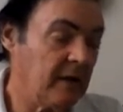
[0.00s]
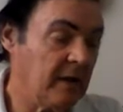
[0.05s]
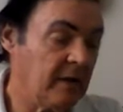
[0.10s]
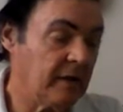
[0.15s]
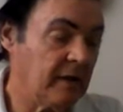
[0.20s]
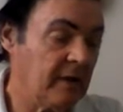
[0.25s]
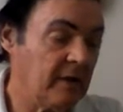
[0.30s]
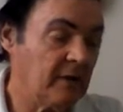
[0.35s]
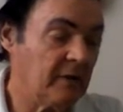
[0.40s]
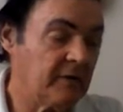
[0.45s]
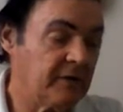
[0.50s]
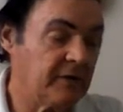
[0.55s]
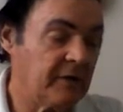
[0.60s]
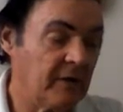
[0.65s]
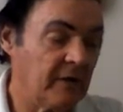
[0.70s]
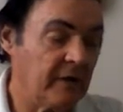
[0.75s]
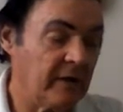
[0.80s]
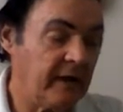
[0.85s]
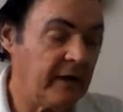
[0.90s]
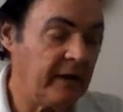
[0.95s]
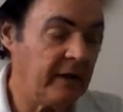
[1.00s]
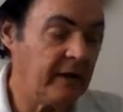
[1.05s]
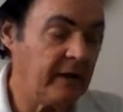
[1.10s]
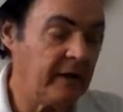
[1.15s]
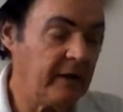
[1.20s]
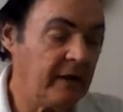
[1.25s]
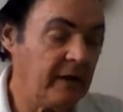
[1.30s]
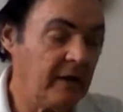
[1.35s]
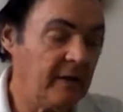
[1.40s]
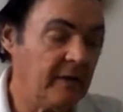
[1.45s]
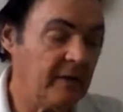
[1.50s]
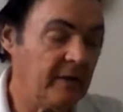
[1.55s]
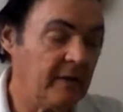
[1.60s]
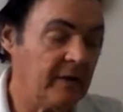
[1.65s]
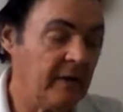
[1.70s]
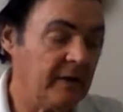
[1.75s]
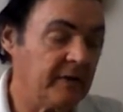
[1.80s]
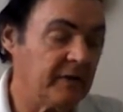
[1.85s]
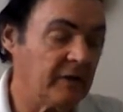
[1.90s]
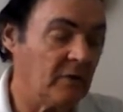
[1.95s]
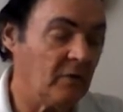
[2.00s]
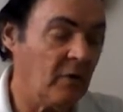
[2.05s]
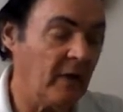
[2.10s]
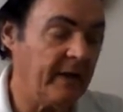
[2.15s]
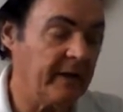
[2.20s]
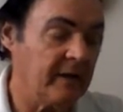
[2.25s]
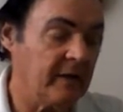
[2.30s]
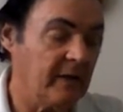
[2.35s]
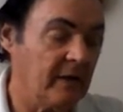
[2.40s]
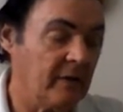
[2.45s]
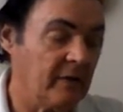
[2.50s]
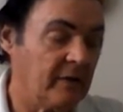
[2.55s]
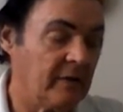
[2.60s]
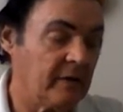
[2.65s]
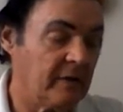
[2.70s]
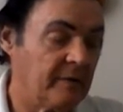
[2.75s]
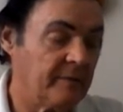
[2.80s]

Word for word: The notes are E is the white note,